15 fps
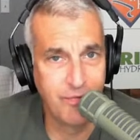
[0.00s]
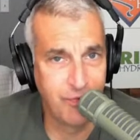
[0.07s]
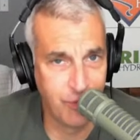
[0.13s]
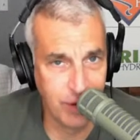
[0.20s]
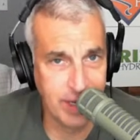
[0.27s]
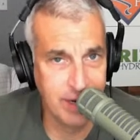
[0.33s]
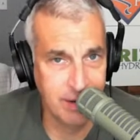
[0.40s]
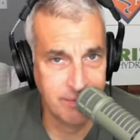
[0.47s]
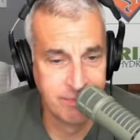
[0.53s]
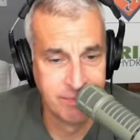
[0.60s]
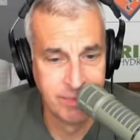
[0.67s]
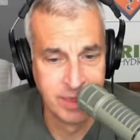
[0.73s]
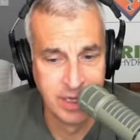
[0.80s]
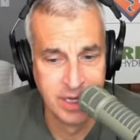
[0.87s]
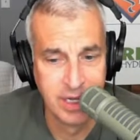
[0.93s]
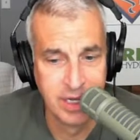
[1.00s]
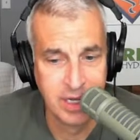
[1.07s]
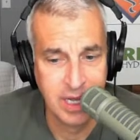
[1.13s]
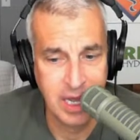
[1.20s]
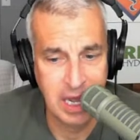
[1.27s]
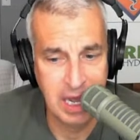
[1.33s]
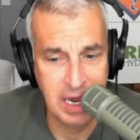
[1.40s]
freedom,
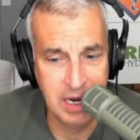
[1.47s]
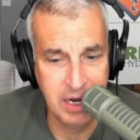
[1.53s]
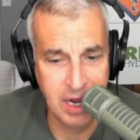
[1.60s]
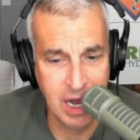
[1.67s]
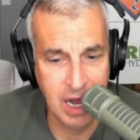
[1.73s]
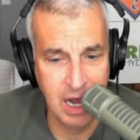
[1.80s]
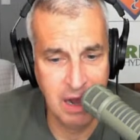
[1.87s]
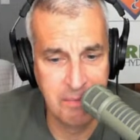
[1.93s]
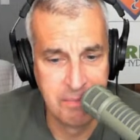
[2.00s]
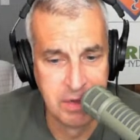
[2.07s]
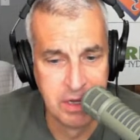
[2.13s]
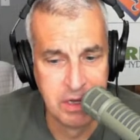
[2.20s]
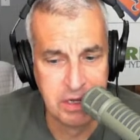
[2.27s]
and you're